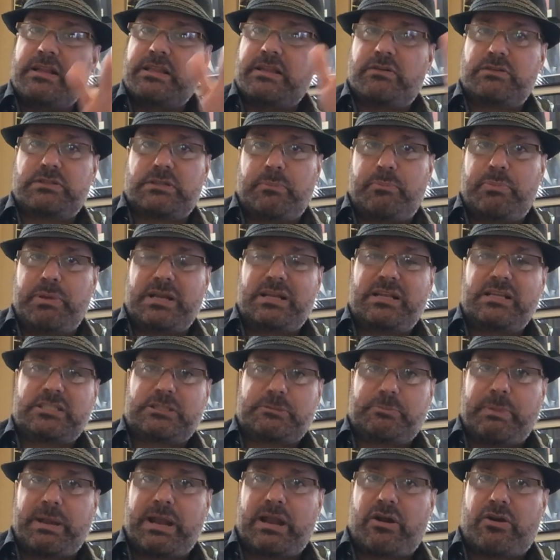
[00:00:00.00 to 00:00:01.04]
There was a big
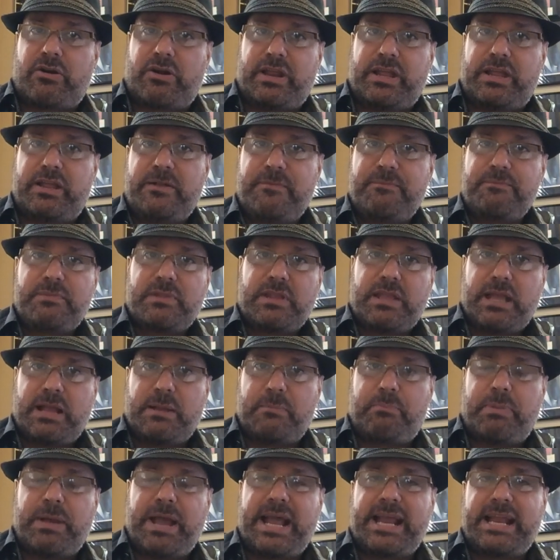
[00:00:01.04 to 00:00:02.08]
disparity
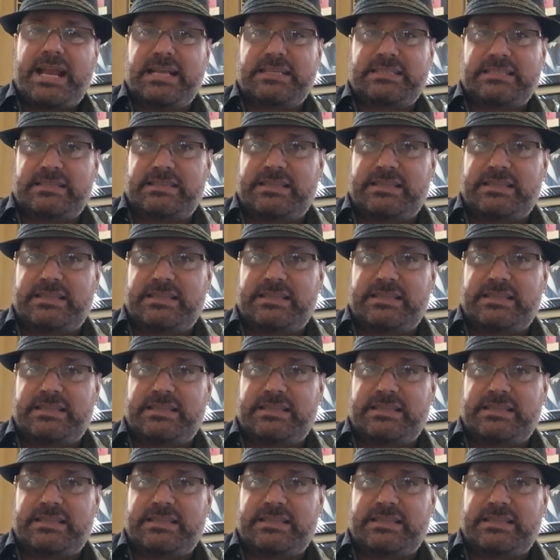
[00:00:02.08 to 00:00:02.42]
in paydays.